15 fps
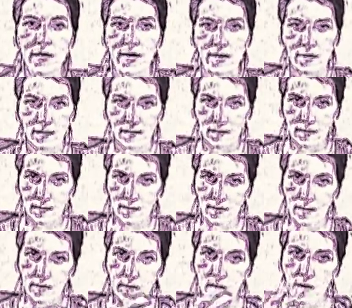like
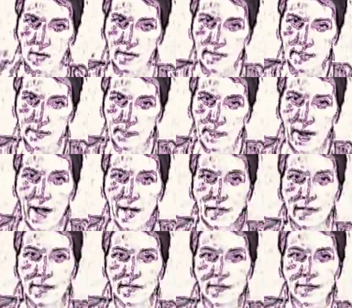an artist's
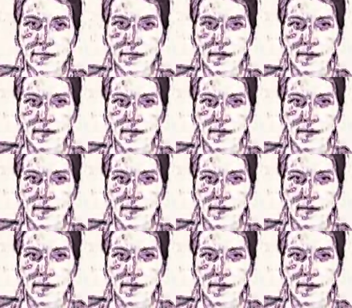palette.